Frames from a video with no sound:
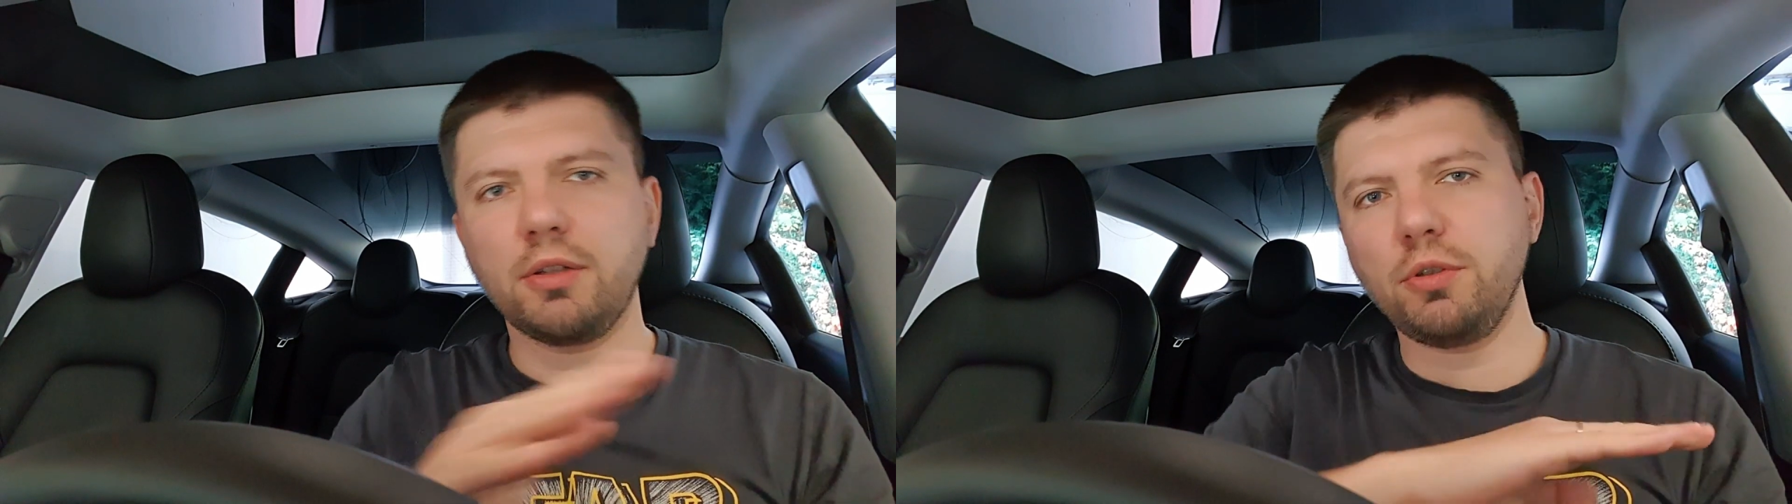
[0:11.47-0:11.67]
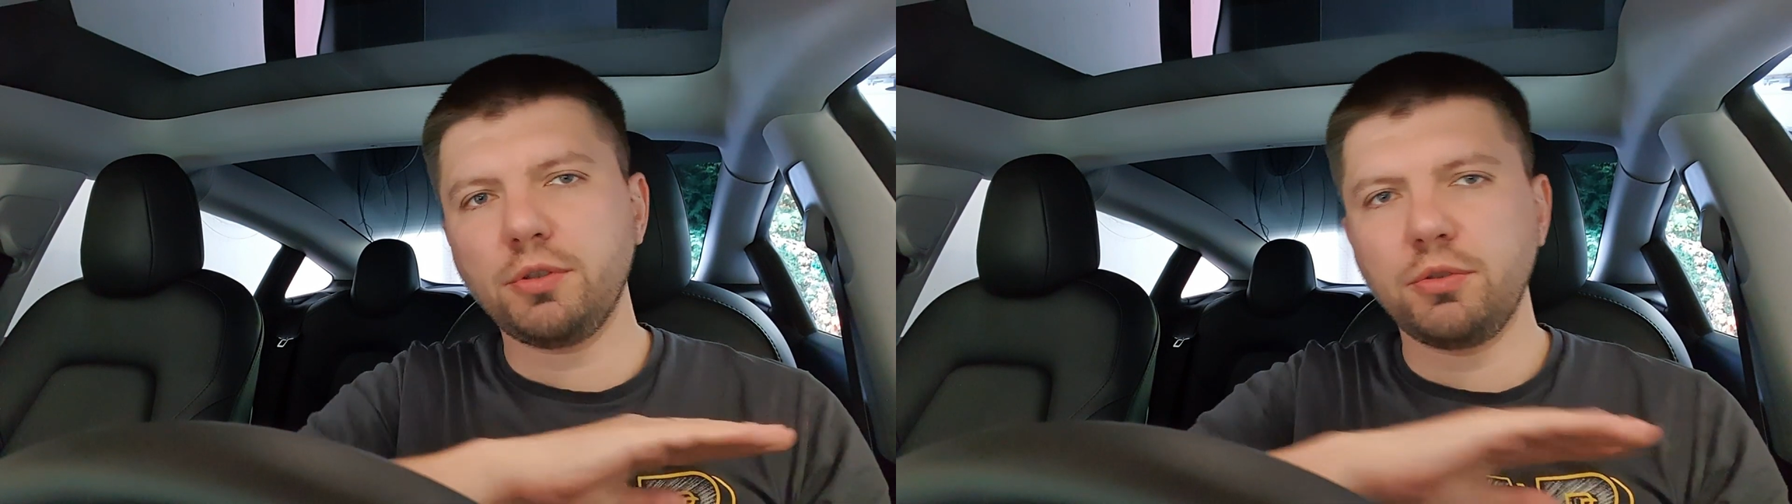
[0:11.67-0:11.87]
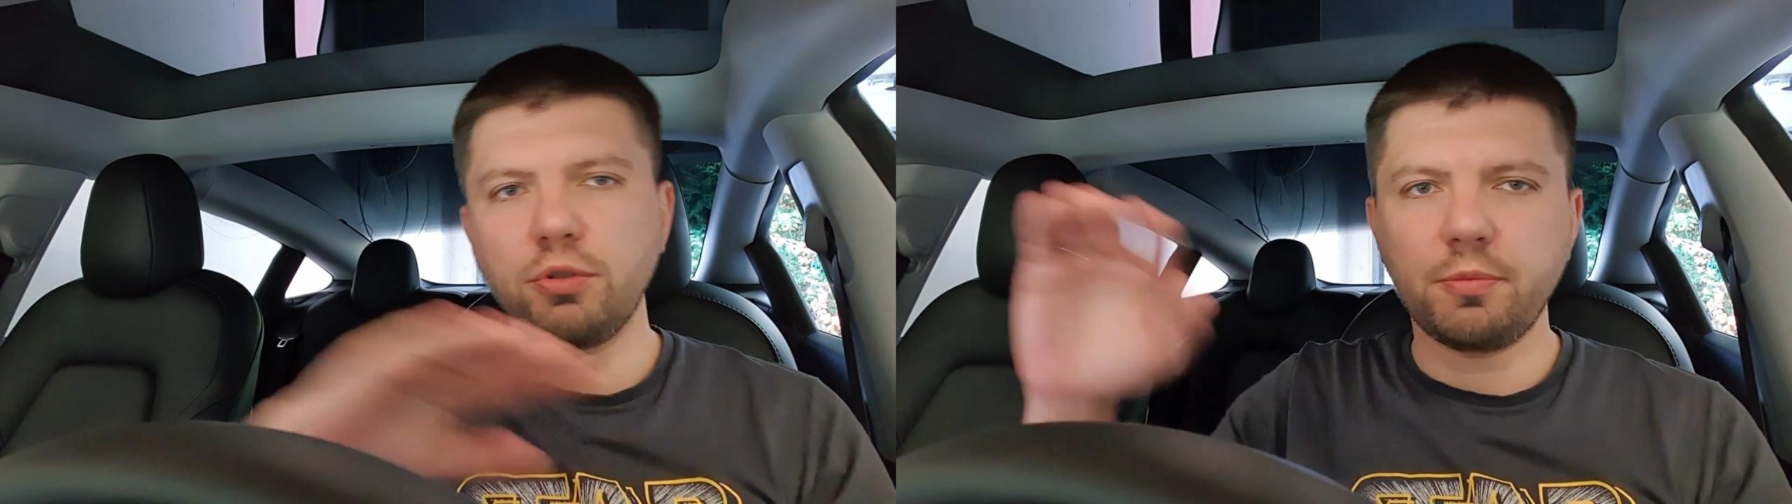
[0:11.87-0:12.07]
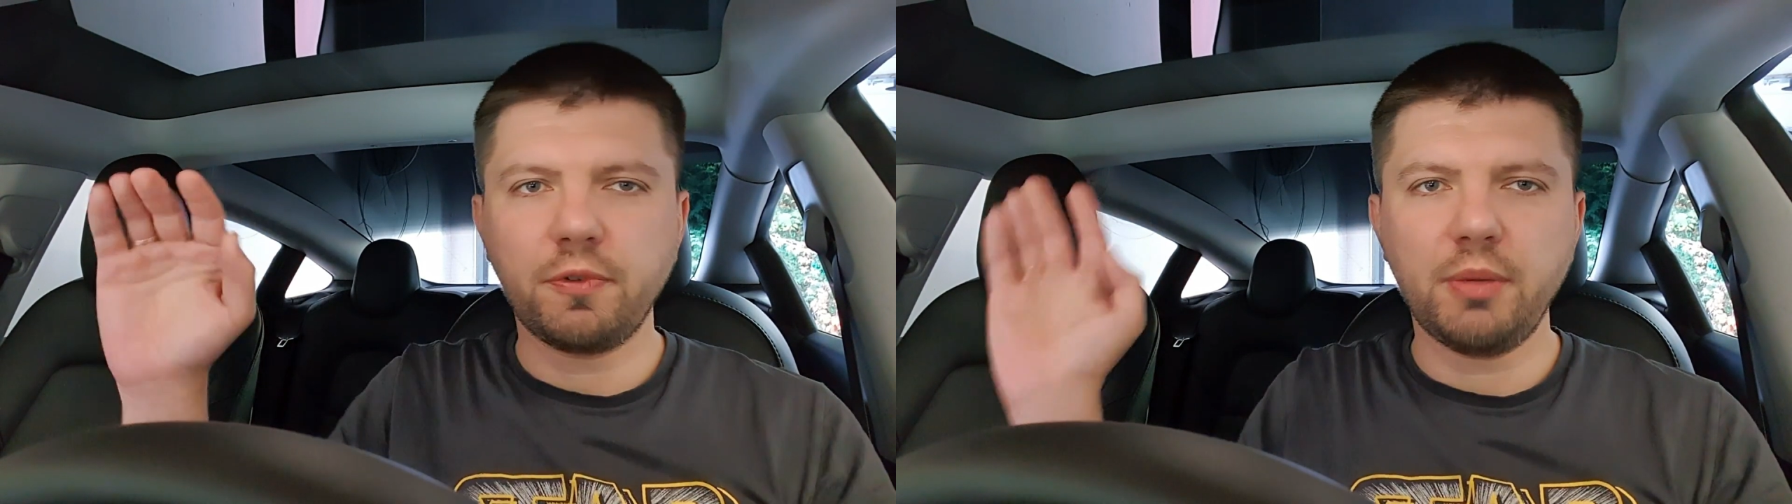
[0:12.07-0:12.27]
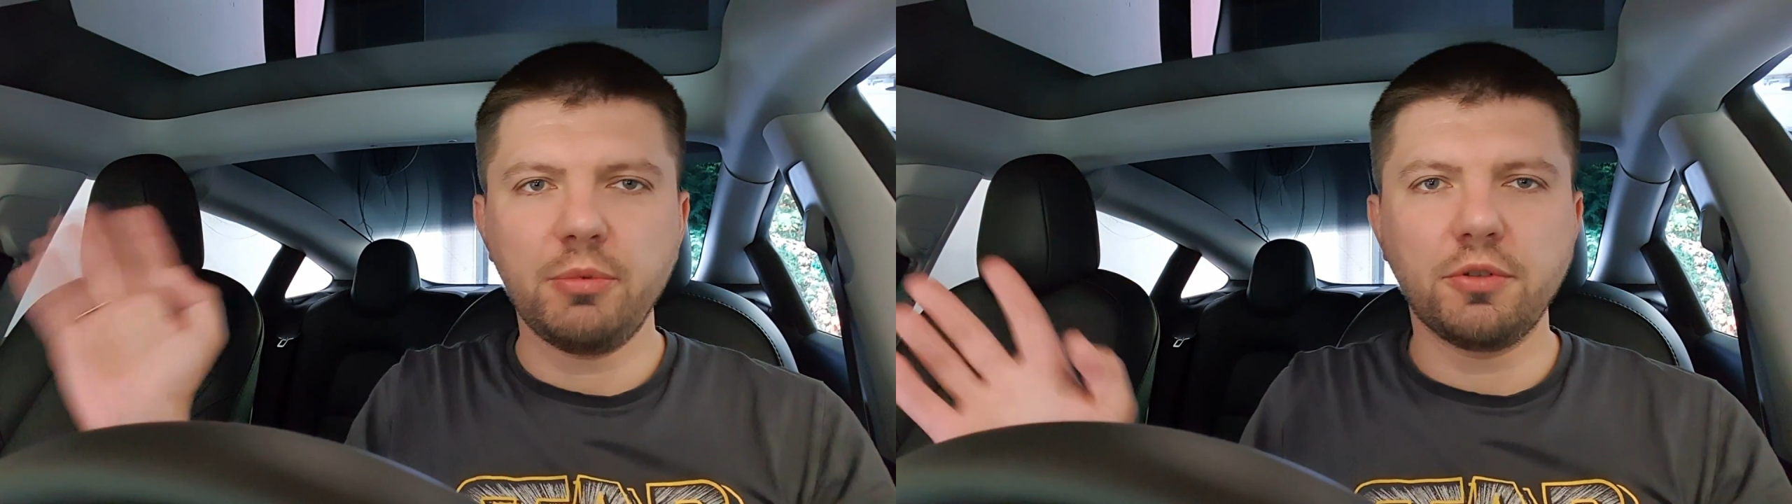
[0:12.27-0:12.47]
cross Europe
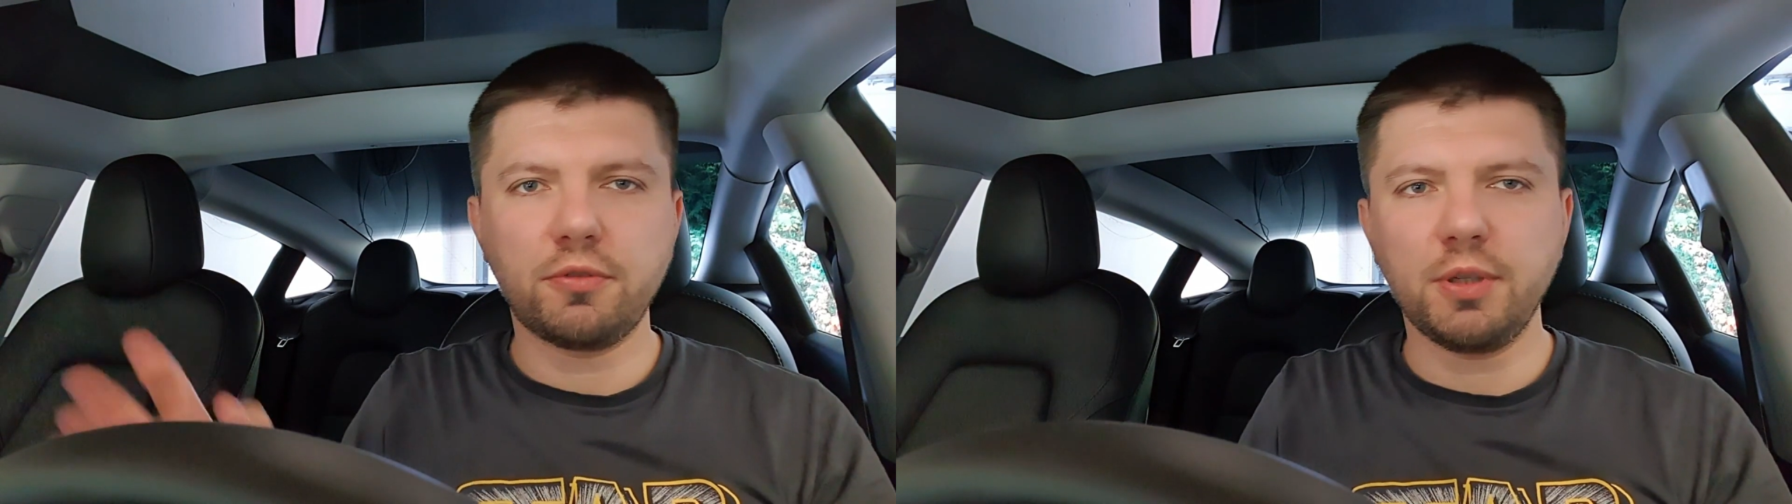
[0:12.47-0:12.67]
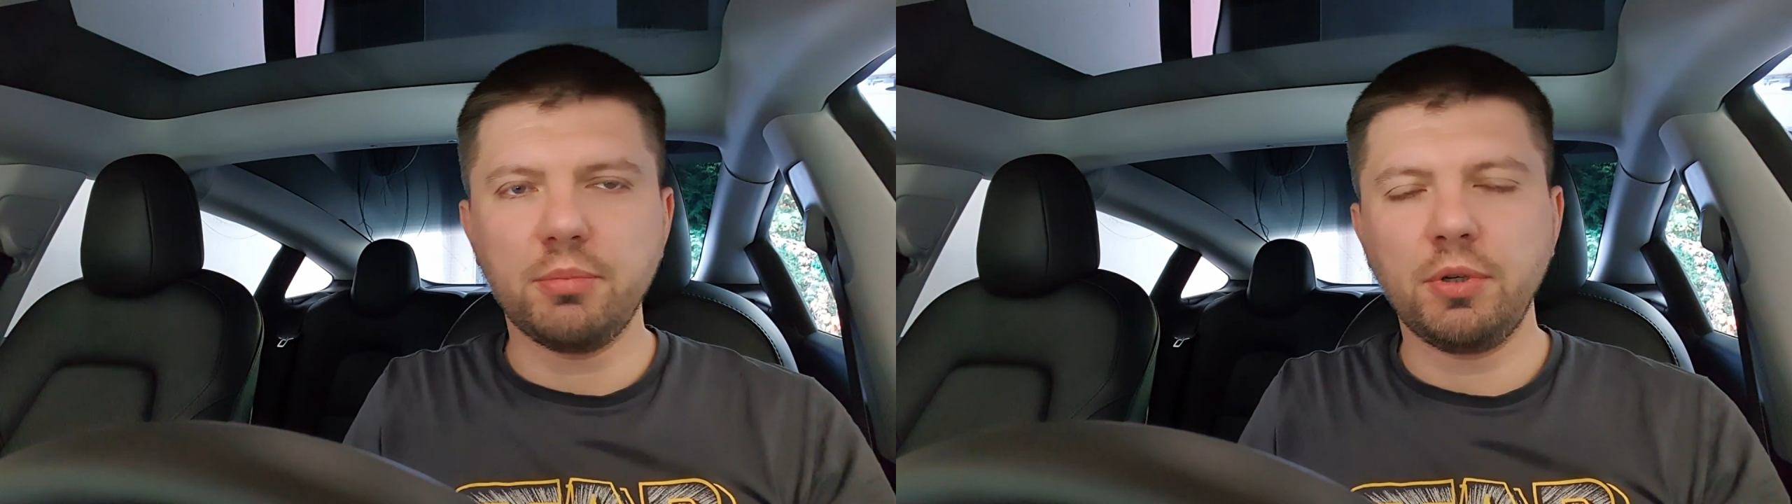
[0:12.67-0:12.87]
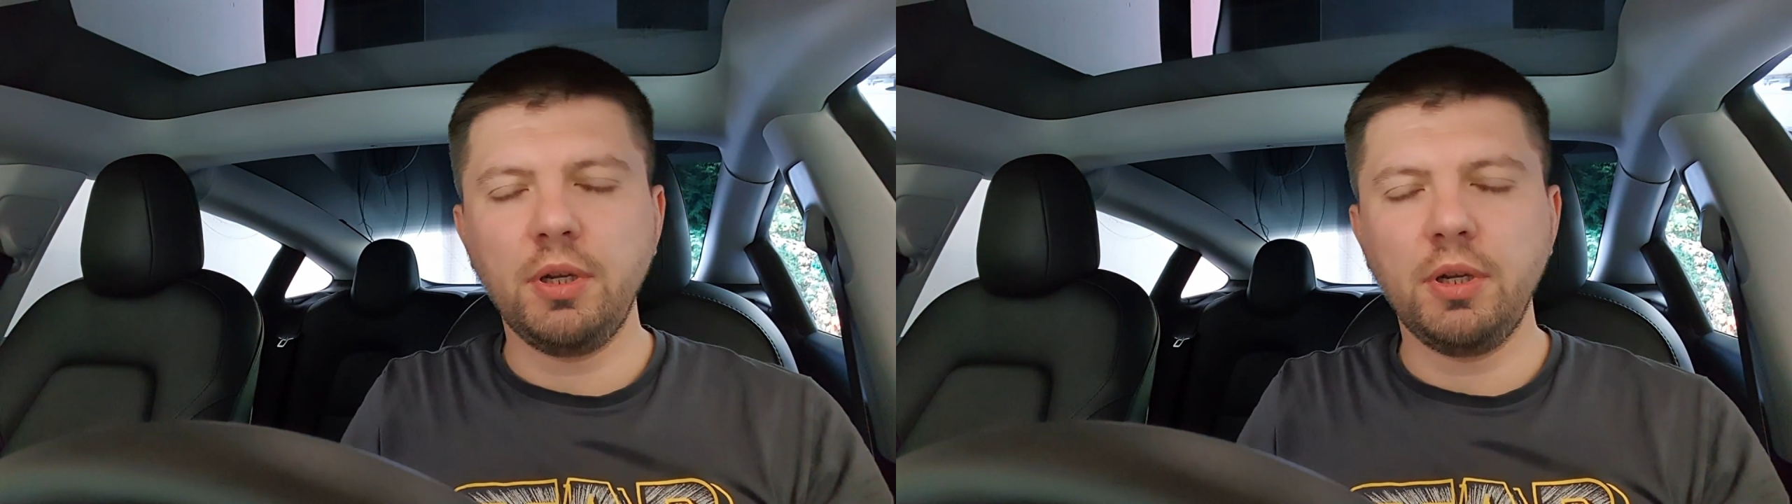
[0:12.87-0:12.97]
family trip,